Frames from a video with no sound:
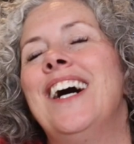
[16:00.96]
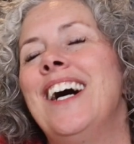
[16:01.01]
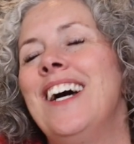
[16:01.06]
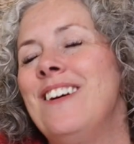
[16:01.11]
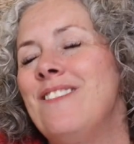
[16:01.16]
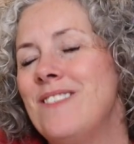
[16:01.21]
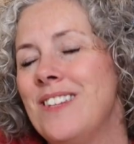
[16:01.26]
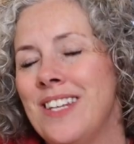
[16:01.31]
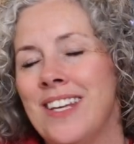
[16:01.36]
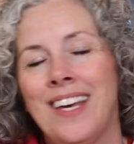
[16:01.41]

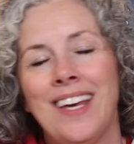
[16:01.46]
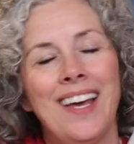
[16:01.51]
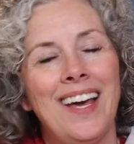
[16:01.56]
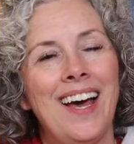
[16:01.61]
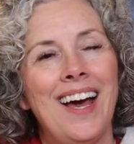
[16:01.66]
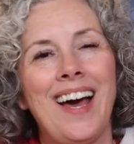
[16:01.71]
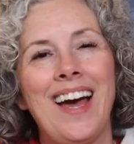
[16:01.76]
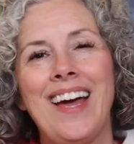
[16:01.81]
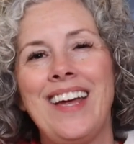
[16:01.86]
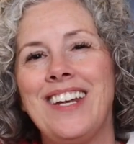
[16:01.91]
I'm,
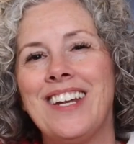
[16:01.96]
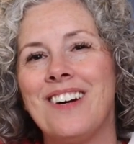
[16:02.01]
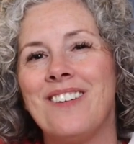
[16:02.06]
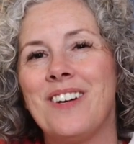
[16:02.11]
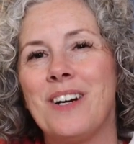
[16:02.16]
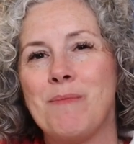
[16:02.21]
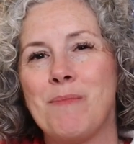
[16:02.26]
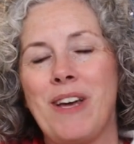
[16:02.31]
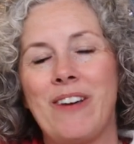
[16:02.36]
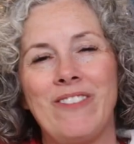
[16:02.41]
I know
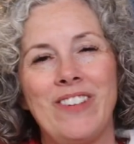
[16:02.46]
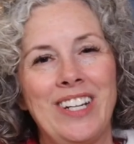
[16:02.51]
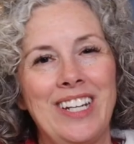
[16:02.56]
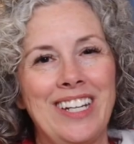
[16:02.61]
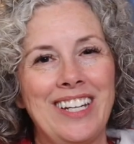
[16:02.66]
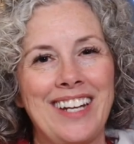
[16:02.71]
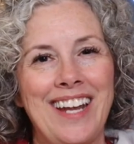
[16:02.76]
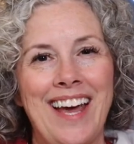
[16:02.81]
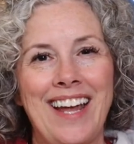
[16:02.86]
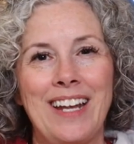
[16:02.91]
I'm not very
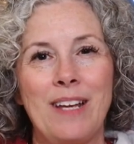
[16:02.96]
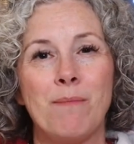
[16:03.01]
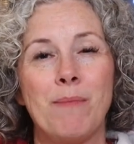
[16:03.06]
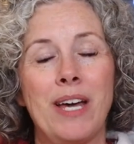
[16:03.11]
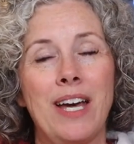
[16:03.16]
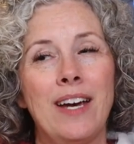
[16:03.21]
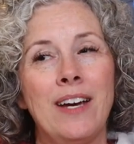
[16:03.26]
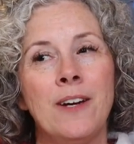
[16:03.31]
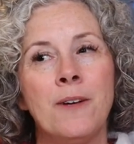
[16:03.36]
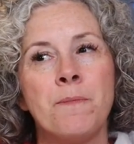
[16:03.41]
good at it,
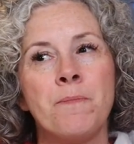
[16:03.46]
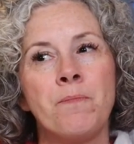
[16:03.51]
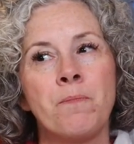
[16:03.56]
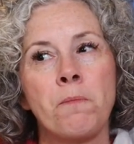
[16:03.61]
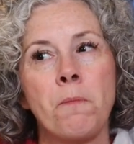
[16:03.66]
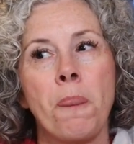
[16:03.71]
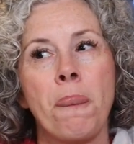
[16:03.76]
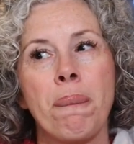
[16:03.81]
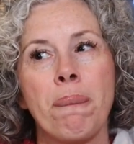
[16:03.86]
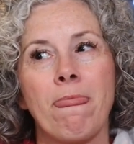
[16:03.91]
but
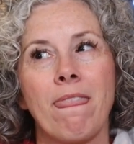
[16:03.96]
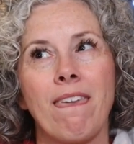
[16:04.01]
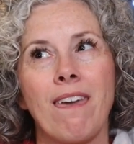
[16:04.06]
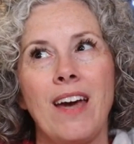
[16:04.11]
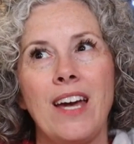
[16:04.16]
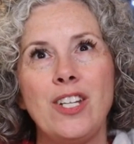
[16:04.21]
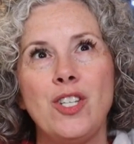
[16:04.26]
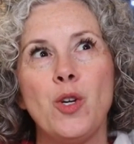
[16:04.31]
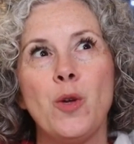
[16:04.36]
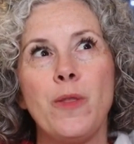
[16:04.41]

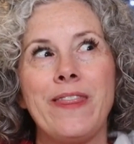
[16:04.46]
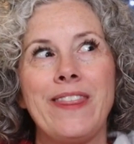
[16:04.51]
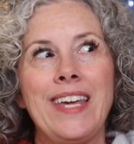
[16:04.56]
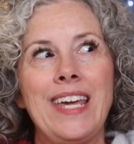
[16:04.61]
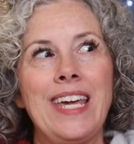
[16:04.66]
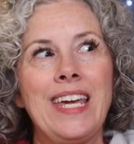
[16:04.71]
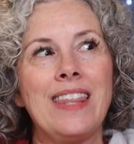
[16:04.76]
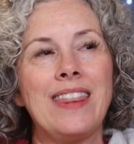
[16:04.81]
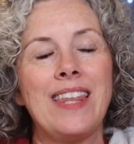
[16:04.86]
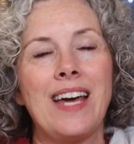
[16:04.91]
I do
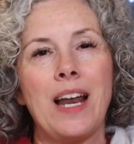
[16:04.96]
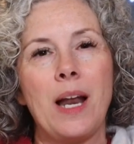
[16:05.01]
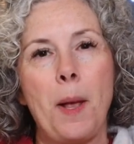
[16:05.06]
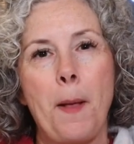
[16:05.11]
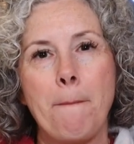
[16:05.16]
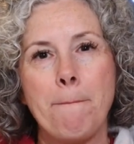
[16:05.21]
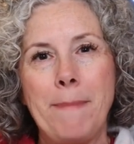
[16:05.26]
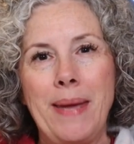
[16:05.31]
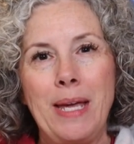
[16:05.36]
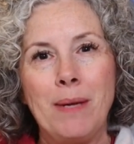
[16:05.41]
think that
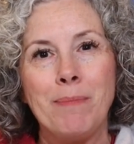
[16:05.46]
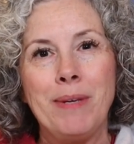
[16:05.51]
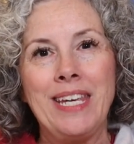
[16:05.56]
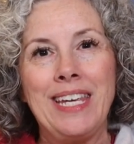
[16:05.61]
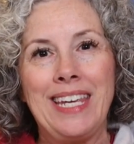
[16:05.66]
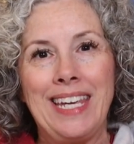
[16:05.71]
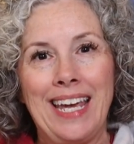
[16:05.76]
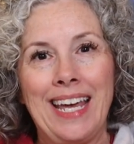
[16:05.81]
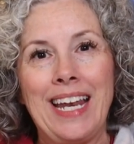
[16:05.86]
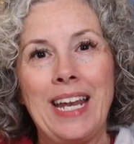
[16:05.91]
I'm
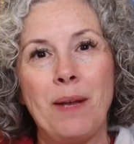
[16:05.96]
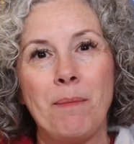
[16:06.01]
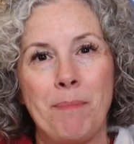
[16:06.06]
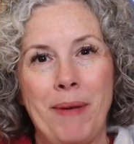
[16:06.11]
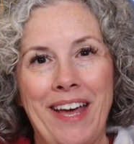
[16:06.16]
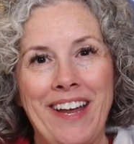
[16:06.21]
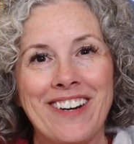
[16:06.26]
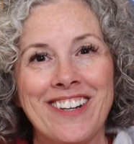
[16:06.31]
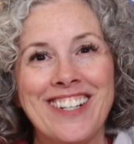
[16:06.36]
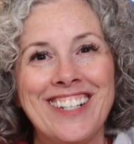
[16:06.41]
maybe getting
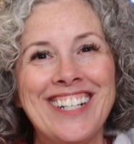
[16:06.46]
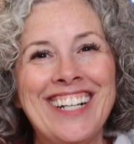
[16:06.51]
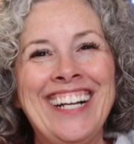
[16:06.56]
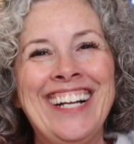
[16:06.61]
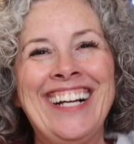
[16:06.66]
better.